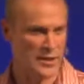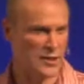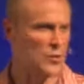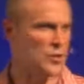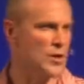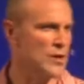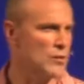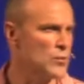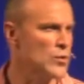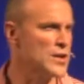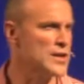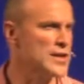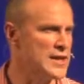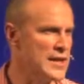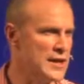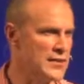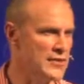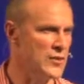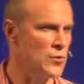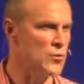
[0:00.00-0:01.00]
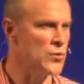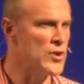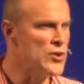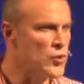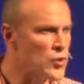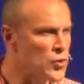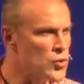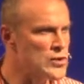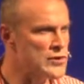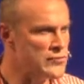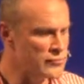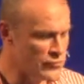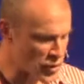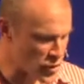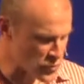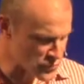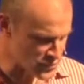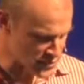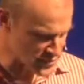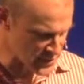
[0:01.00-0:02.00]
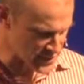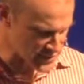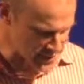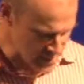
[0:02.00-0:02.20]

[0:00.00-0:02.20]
know, one another. We're all involved in this,